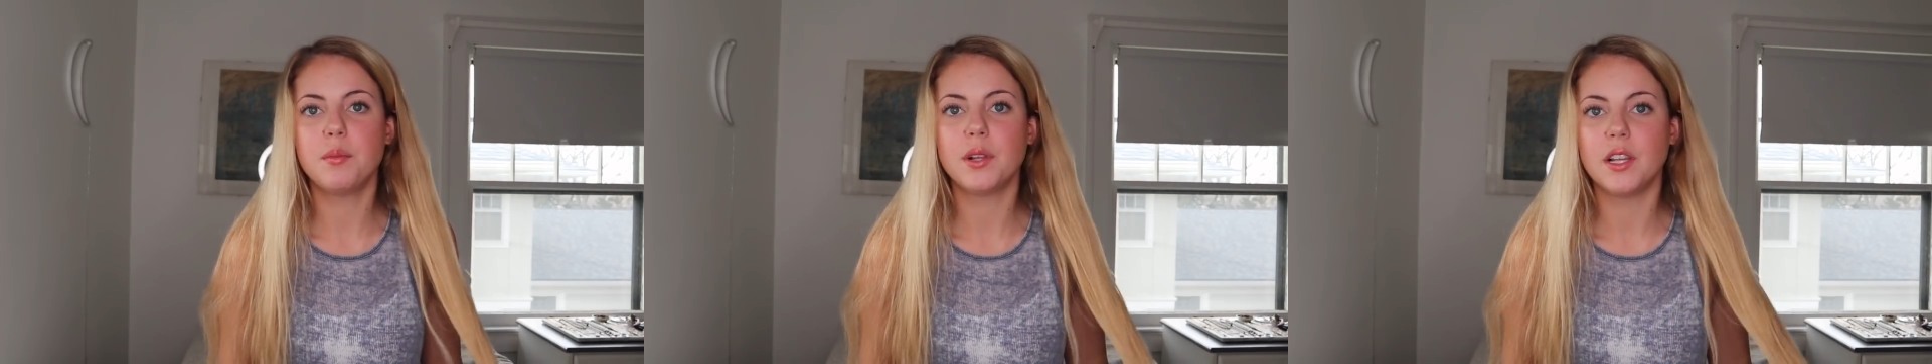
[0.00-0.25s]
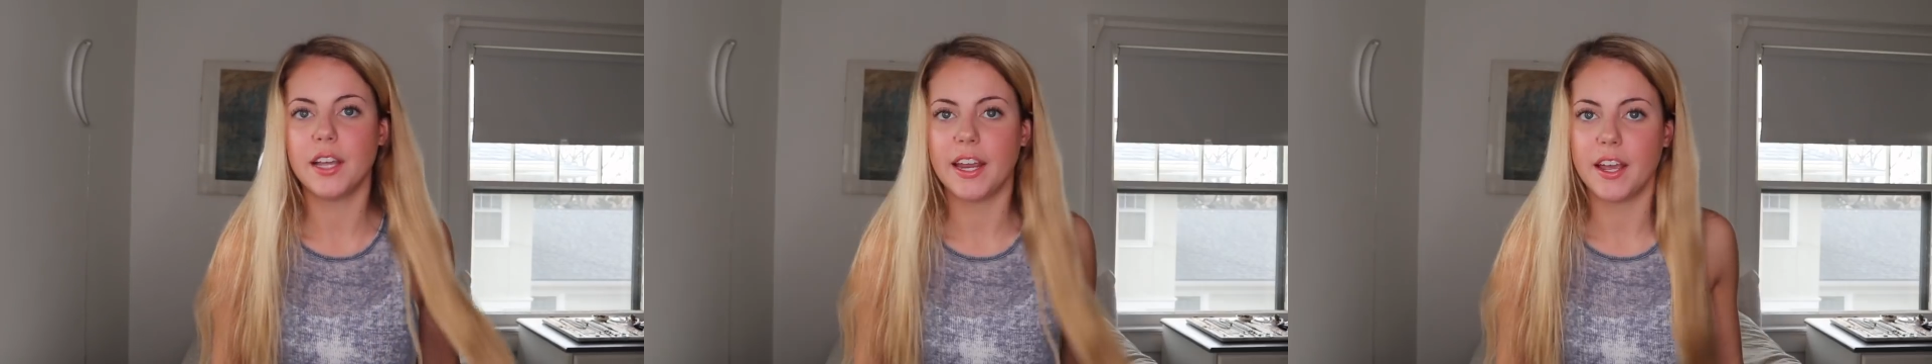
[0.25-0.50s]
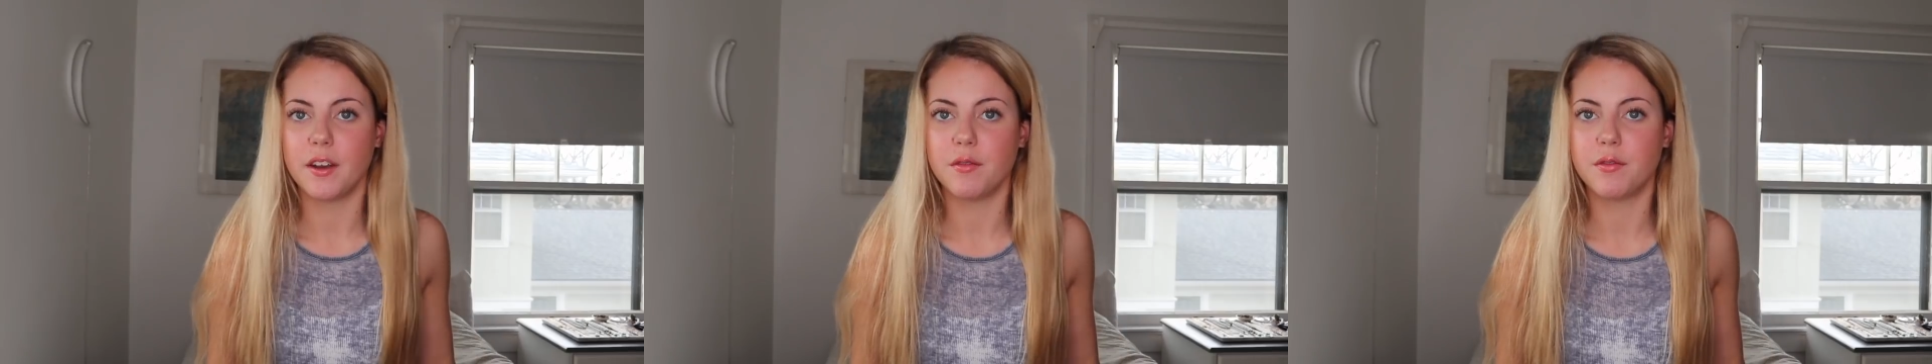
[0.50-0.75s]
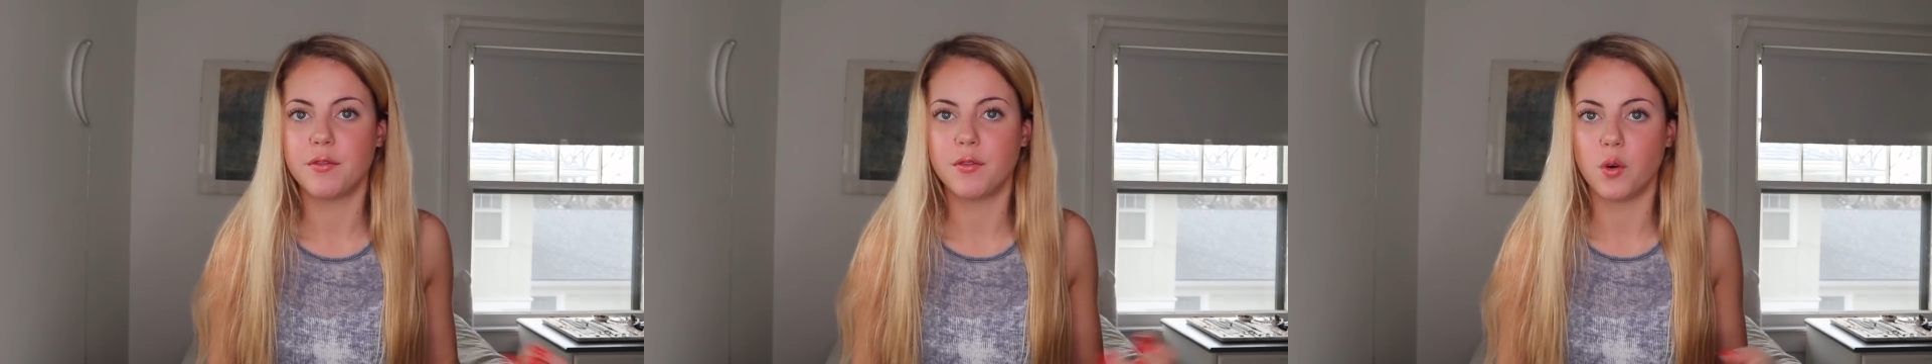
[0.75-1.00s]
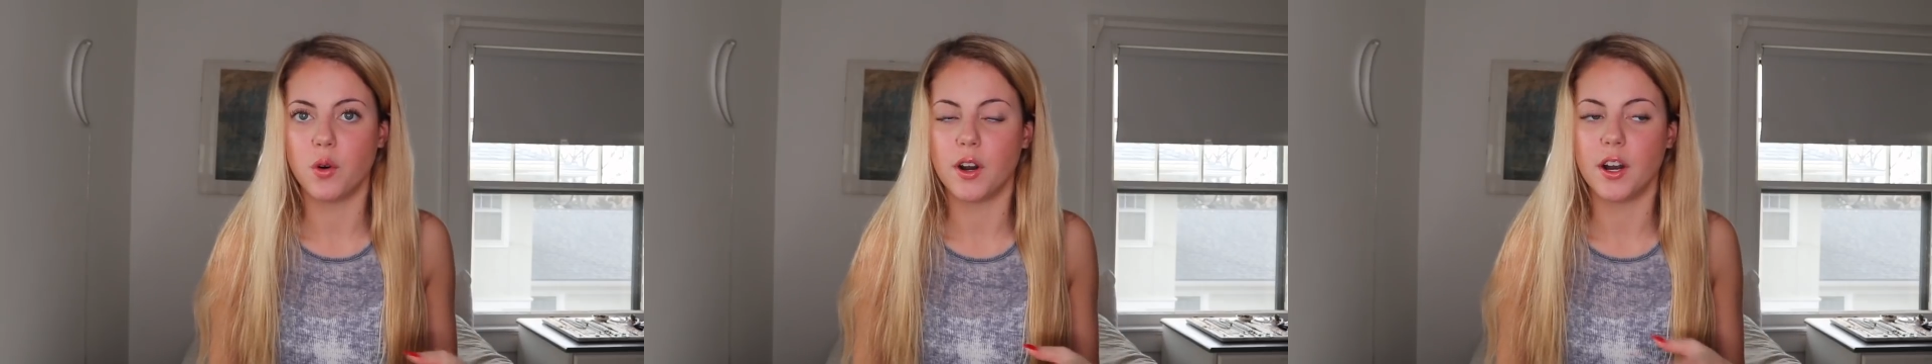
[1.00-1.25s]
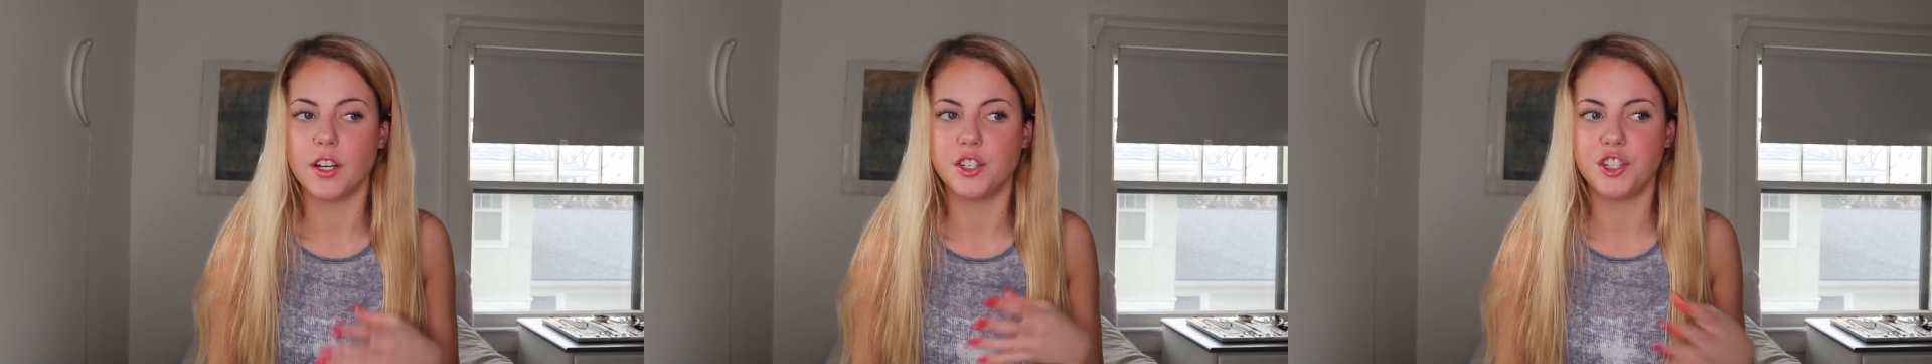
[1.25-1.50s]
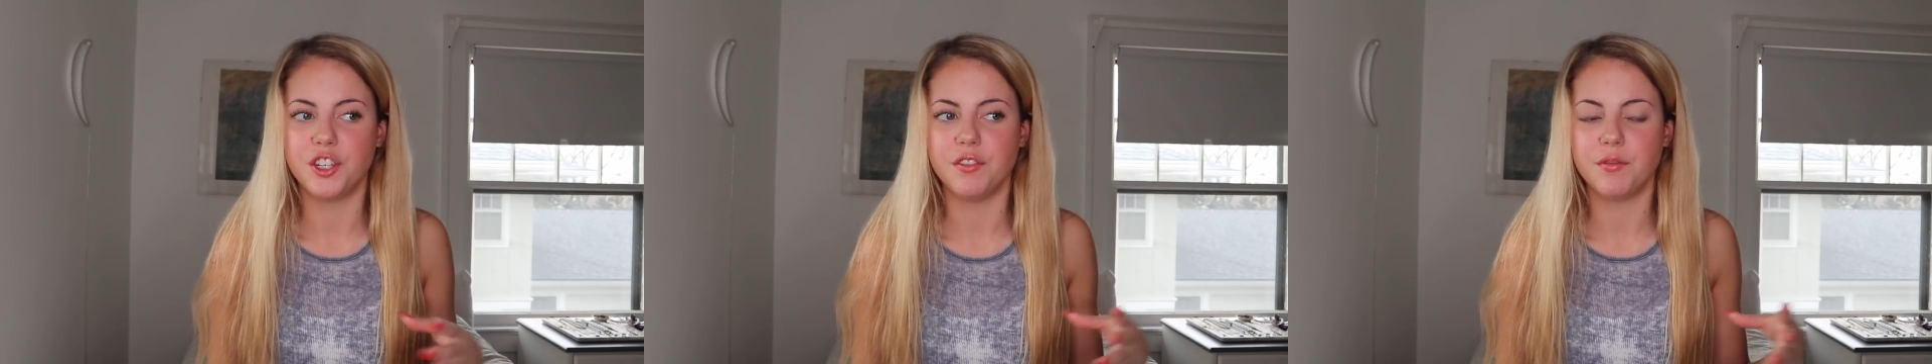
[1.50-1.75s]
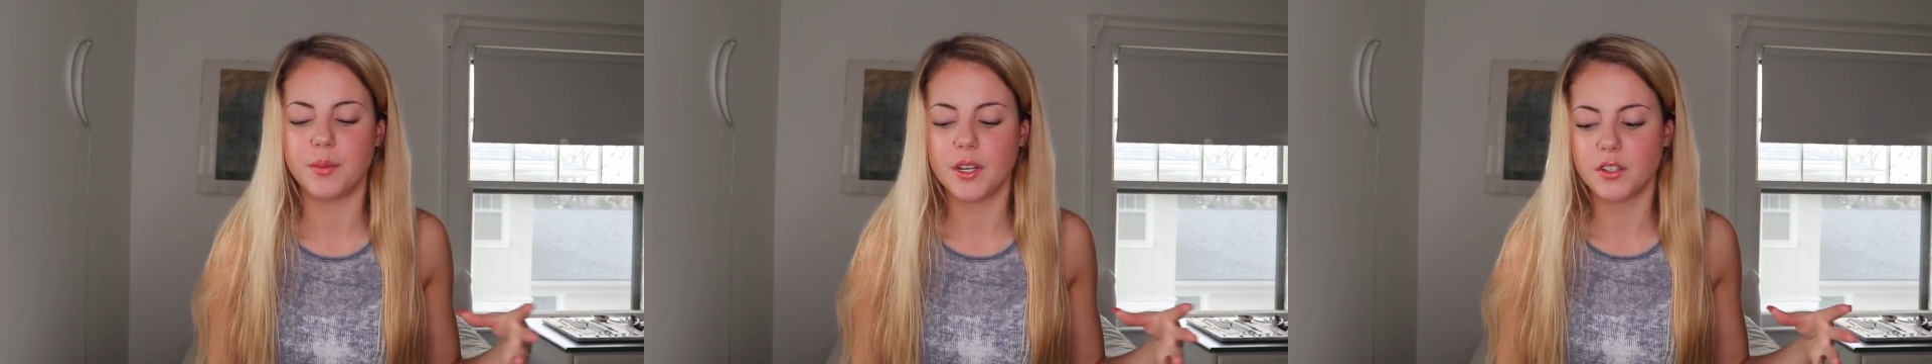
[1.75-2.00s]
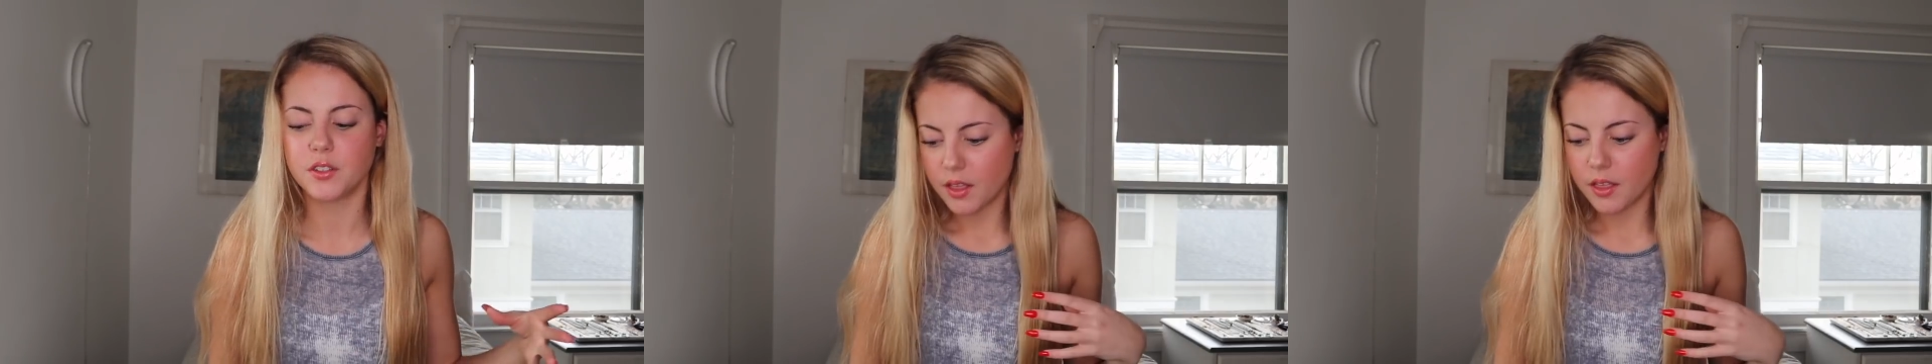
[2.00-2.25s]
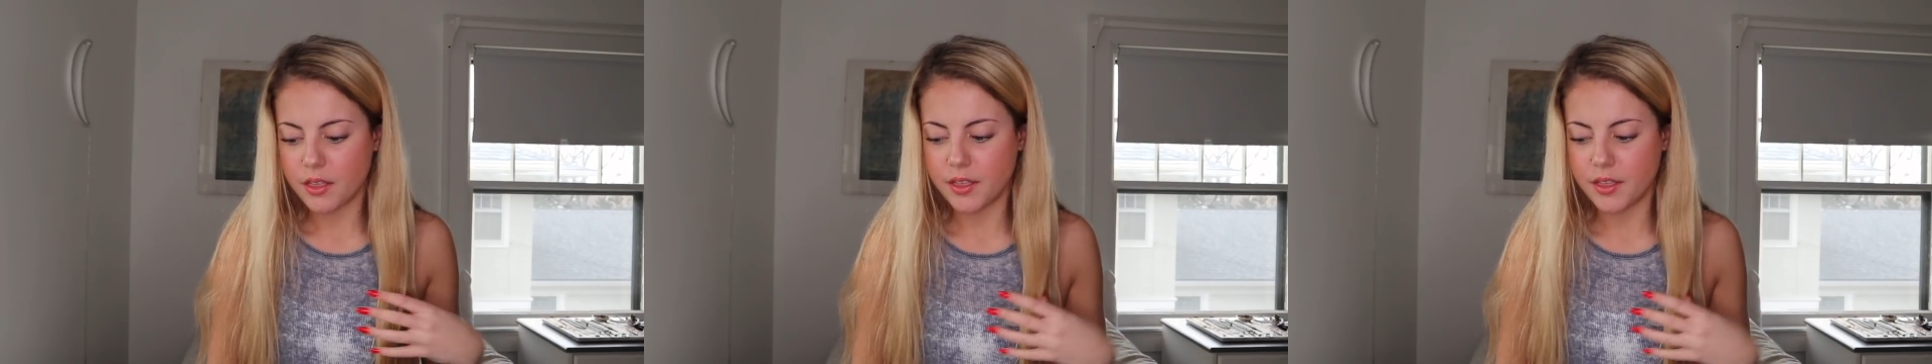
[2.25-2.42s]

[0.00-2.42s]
plan for achievement.